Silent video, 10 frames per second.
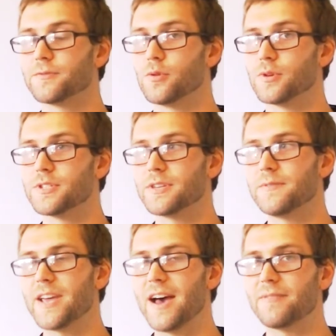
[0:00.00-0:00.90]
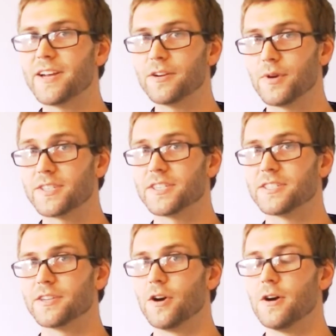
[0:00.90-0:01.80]
Of course, if you have any
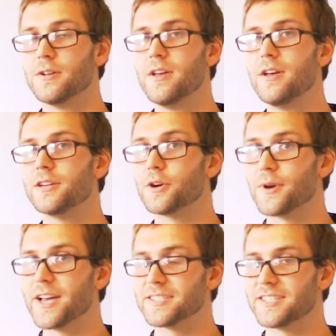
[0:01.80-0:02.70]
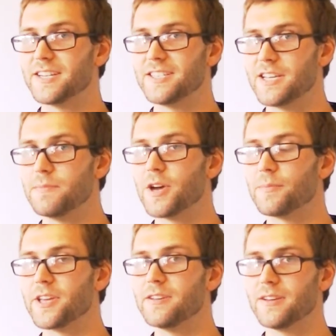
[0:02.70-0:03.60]
questions at all, don't hesitate to email me.